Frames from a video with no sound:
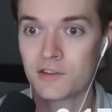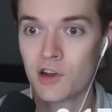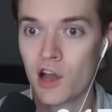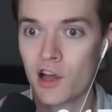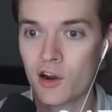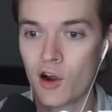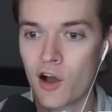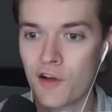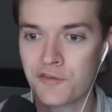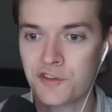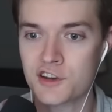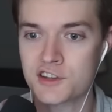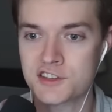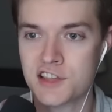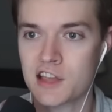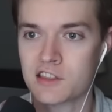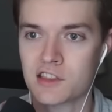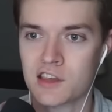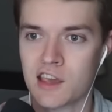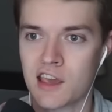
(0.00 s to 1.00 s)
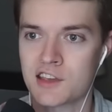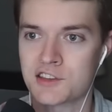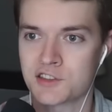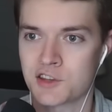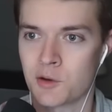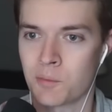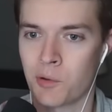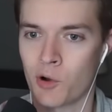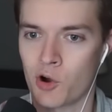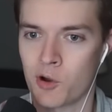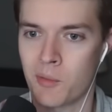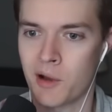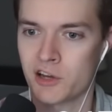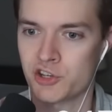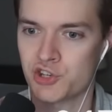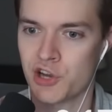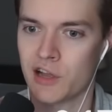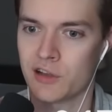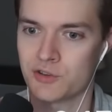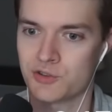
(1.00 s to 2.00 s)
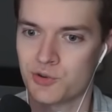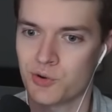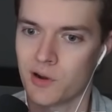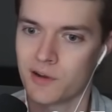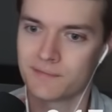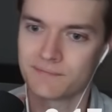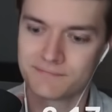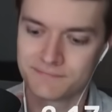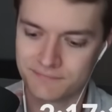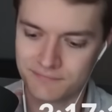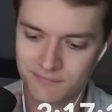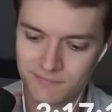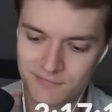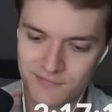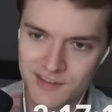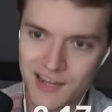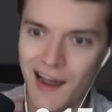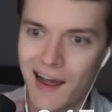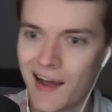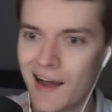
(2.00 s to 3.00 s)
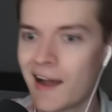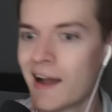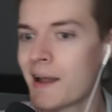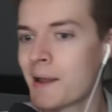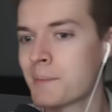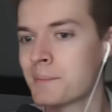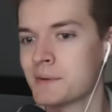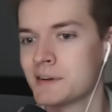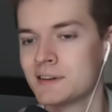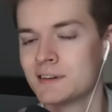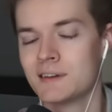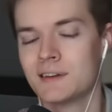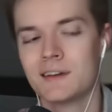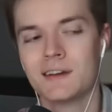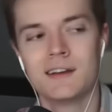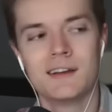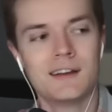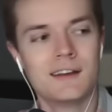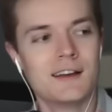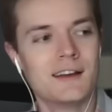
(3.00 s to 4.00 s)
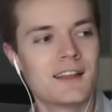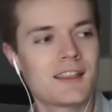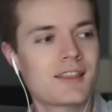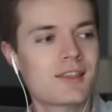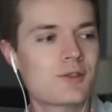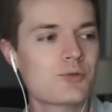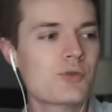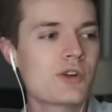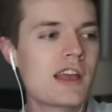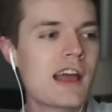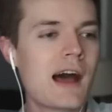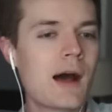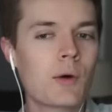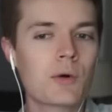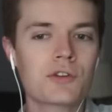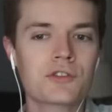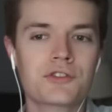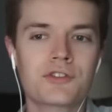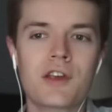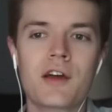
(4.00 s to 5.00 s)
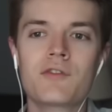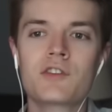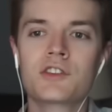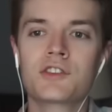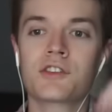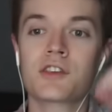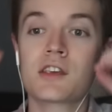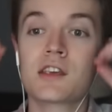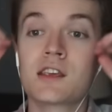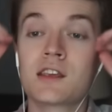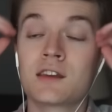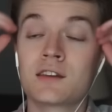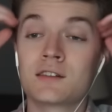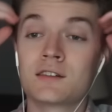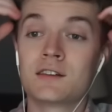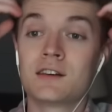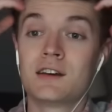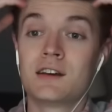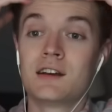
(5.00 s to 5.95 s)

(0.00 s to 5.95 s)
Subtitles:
often is that the case in a Pokemon challenge run. Time. 3 hours 17.